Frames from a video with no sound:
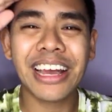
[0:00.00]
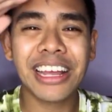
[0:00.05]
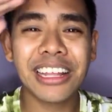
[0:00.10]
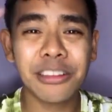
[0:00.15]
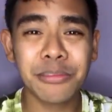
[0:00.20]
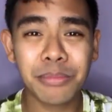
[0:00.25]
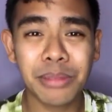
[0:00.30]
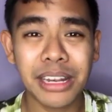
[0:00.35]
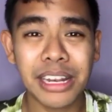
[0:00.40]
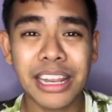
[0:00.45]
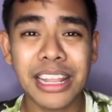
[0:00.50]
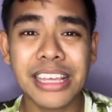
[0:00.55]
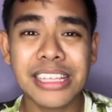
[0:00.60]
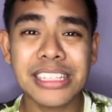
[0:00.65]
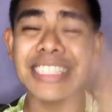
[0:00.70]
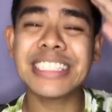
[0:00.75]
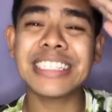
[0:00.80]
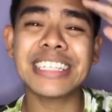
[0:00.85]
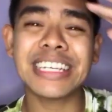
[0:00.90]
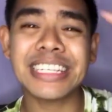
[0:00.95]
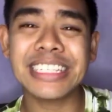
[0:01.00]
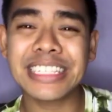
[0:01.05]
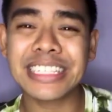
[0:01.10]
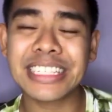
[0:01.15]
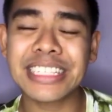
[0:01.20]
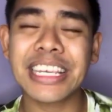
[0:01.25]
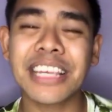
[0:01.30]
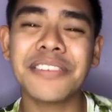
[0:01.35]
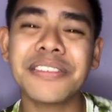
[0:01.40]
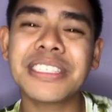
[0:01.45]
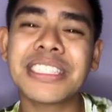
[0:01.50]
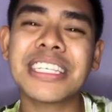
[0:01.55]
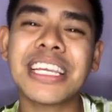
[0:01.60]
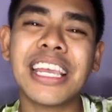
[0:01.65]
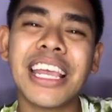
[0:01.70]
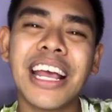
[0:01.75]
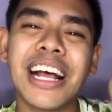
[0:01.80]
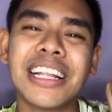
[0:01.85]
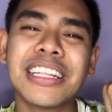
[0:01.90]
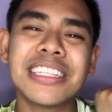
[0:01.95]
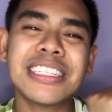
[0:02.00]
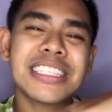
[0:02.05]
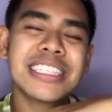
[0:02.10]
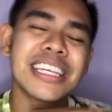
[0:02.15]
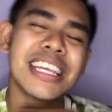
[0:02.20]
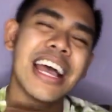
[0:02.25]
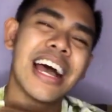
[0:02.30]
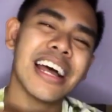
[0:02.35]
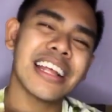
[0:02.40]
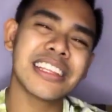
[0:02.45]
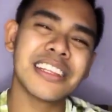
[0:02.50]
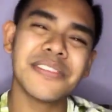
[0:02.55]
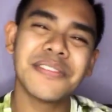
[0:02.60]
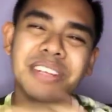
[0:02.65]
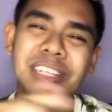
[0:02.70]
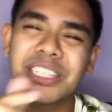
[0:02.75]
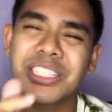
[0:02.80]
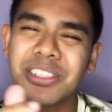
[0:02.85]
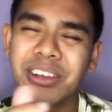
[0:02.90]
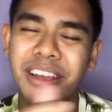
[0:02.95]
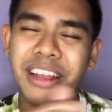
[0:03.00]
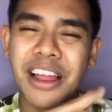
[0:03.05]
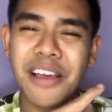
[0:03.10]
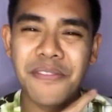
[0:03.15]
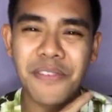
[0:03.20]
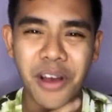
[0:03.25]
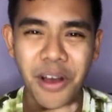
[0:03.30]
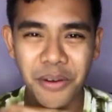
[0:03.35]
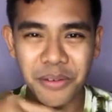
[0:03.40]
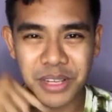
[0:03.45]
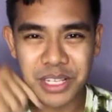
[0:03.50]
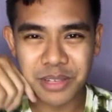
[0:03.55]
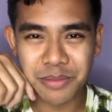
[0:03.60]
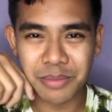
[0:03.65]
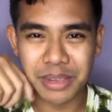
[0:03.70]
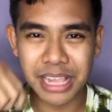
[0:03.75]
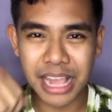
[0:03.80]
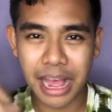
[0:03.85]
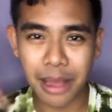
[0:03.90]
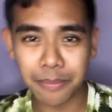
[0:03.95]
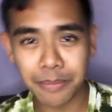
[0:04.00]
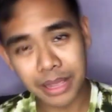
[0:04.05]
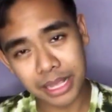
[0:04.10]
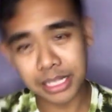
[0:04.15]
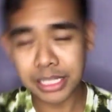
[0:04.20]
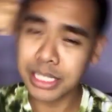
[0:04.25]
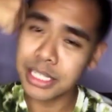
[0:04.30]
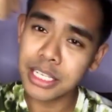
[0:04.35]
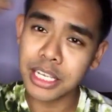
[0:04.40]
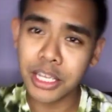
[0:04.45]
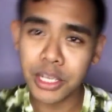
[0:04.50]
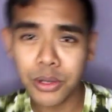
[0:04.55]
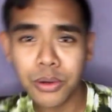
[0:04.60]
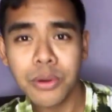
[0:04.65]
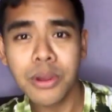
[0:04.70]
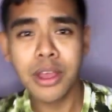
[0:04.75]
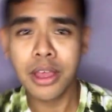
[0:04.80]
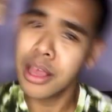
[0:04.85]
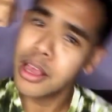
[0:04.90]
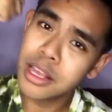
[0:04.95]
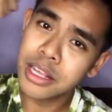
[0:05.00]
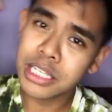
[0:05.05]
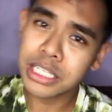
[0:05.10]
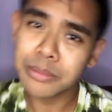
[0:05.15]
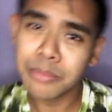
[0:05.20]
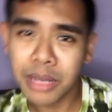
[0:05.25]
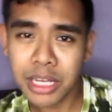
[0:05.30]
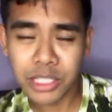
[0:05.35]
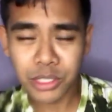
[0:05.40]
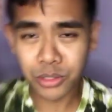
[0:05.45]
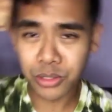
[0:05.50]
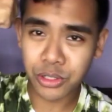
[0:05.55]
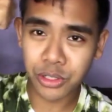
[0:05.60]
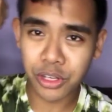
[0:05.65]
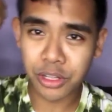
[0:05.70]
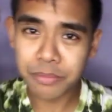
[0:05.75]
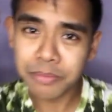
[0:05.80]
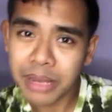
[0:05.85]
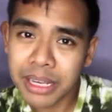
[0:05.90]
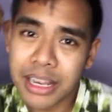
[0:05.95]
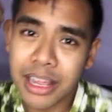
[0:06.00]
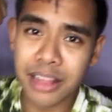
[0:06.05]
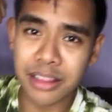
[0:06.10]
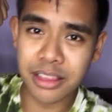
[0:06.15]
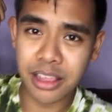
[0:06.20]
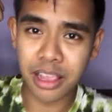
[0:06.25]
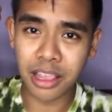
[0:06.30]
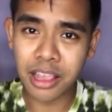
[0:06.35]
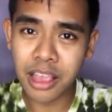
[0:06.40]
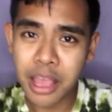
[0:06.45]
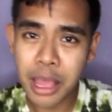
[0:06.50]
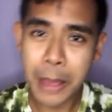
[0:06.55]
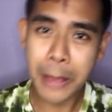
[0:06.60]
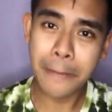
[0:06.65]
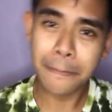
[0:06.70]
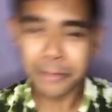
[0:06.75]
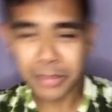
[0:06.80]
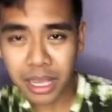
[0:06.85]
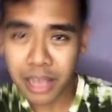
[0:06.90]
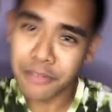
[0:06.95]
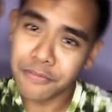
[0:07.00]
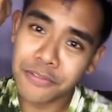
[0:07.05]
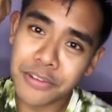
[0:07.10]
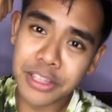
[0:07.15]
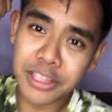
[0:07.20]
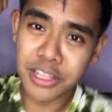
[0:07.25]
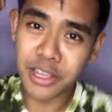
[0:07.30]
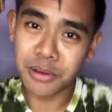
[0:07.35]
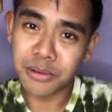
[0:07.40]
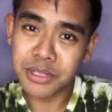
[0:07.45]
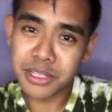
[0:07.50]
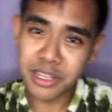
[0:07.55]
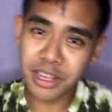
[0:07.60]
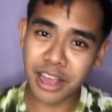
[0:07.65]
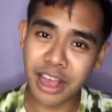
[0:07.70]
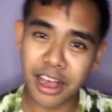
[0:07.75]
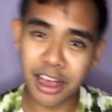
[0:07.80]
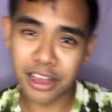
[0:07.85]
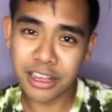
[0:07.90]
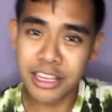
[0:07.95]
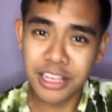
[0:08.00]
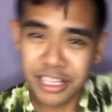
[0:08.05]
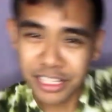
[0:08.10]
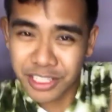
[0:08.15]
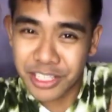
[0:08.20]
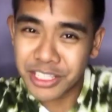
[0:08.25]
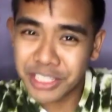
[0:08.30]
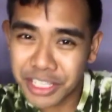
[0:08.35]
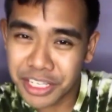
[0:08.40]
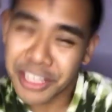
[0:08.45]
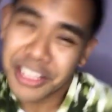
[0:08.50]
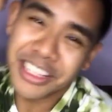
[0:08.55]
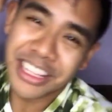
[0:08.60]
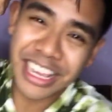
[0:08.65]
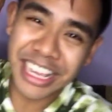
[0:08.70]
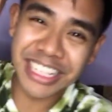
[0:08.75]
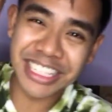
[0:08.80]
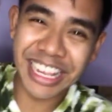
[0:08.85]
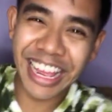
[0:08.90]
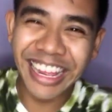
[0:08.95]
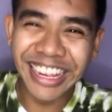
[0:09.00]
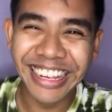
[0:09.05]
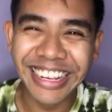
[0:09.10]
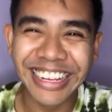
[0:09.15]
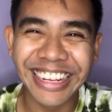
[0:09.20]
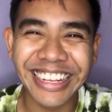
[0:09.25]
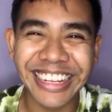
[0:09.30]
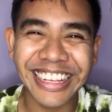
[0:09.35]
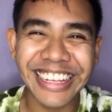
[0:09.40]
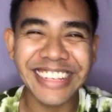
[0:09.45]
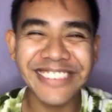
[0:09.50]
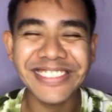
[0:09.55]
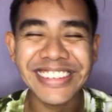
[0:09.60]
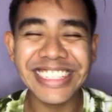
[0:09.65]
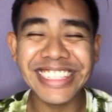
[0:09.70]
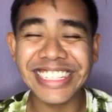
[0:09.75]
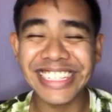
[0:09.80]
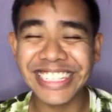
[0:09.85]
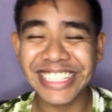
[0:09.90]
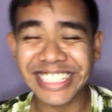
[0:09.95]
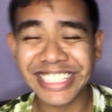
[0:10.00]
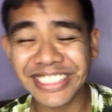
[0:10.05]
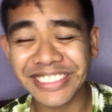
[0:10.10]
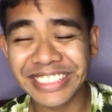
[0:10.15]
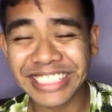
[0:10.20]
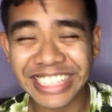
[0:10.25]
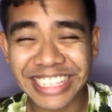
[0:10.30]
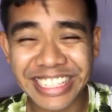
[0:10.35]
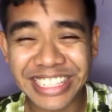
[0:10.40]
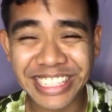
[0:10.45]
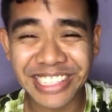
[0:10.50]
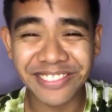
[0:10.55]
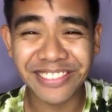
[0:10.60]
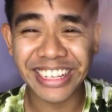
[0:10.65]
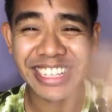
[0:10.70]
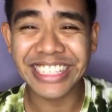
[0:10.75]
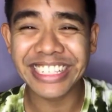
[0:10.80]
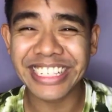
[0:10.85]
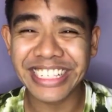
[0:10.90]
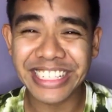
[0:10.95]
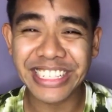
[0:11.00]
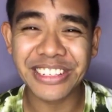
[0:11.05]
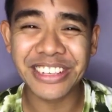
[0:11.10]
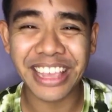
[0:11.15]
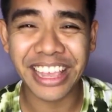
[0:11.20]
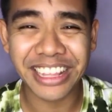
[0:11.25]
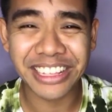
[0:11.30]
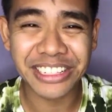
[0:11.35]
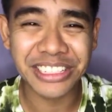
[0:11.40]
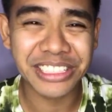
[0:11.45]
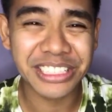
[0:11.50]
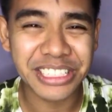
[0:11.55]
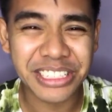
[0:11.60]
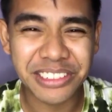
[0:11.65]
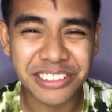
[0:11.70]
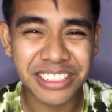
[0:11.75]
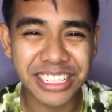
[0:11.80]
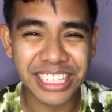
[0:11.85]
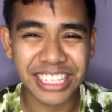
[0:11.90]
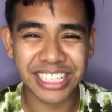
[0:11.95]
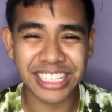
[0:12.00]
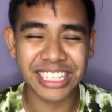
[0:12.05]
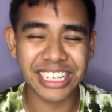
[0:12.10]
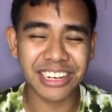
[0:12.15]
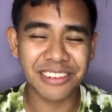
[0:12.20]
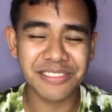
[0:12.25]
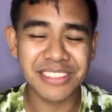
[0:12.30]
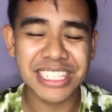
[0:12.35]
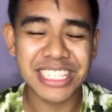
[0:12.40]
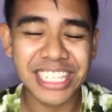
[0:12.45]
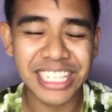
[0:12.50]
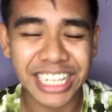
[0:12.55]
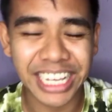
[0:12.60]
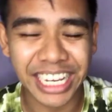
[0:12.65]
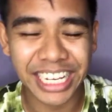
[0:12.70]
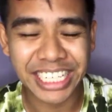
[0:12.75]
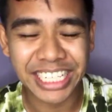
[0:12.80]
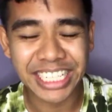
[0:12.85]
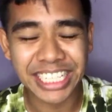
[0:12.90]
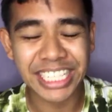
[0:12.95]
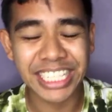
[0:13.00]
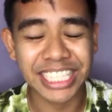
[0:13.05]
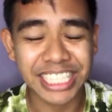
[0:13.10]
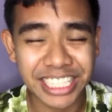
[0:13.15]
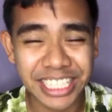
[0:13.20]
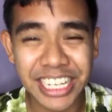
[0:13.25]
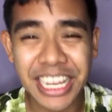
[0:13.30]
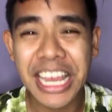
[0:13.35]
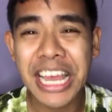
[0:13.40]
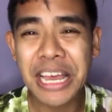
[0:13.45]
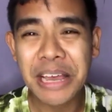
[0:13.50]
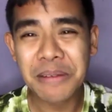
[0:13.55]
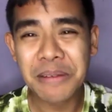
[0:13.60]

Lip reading: God bless. Stay safe, stay healthy, stay active, enjoy life. Always be happy and see you sa mga susunod pa nating mga videos. Gusto nyo yun, guys. I'm Ascension, guys. Tumaas kasi yung energy ko, hing. Grabe sila. Ang galing.